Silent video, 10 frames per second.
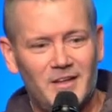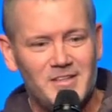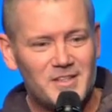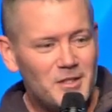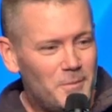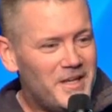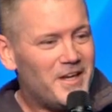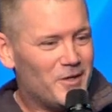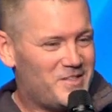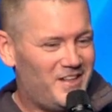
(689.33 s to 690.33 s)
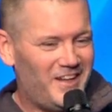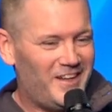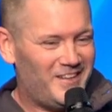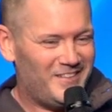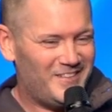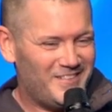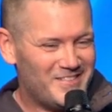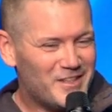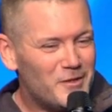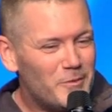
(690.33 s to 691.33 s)
It's good to be here today. It's
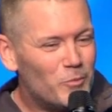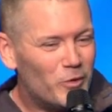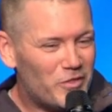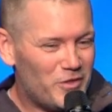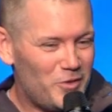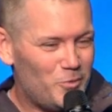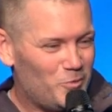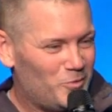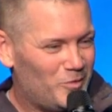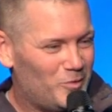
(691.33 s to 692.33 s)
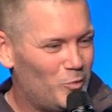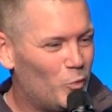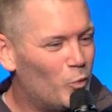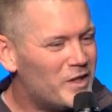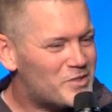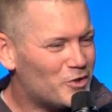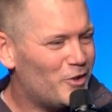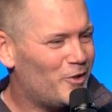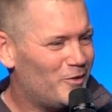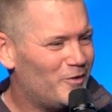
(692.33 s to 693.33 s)
good to be with you.
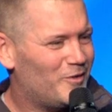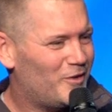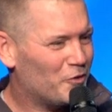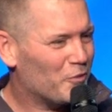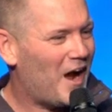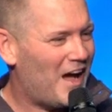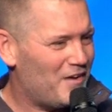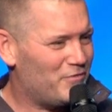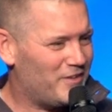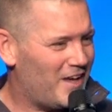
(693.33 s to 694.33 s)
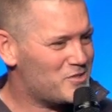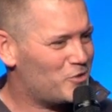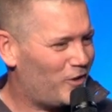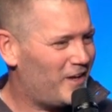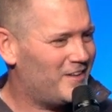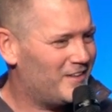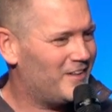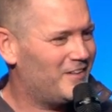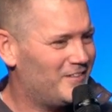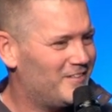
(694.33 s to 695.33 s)
Winter arrived yesterday, didn't
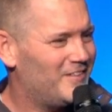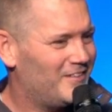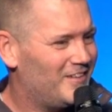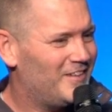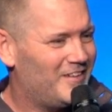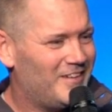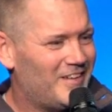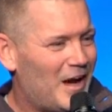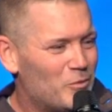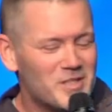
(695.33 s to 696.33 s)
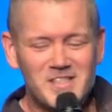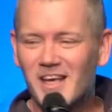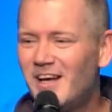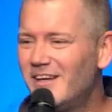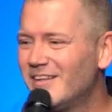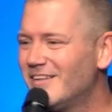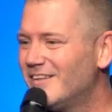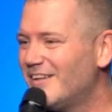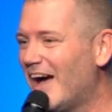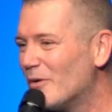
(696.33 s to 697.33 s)
it? I was out
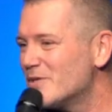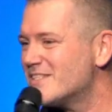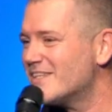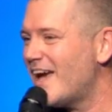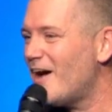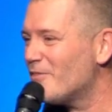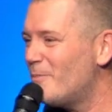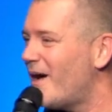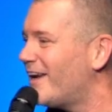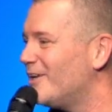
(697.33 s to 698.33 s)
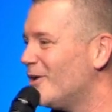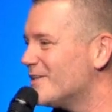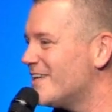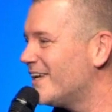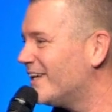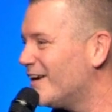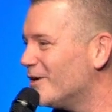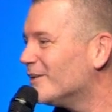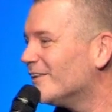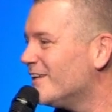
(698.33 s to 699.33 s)
in the backyard taking care
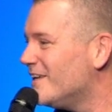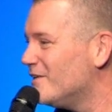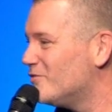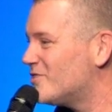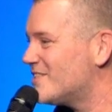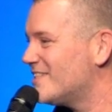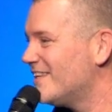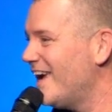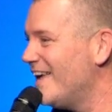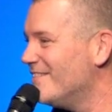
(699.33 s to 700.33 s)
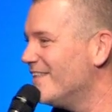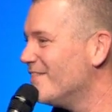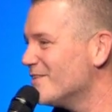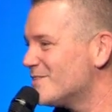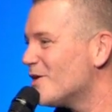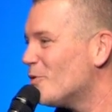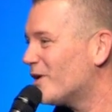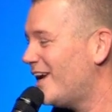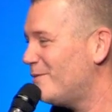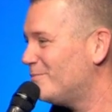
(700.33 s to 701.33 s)
of leaves, and then the snow
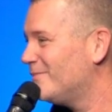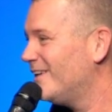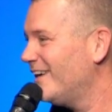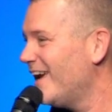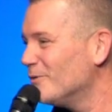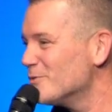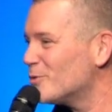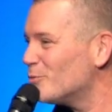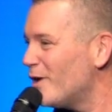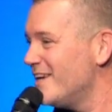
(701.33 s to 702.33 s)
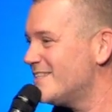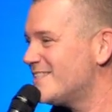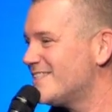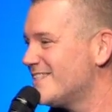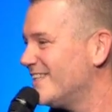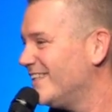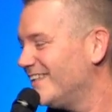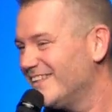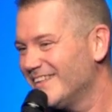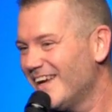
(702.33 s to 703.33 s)
came, and it was a race.
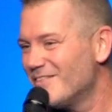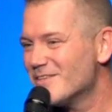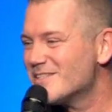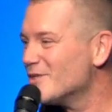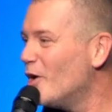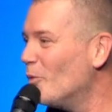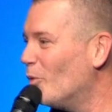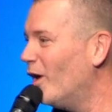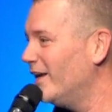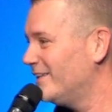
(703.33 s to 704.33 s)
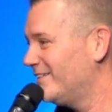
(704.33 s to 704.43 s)
And the snow won,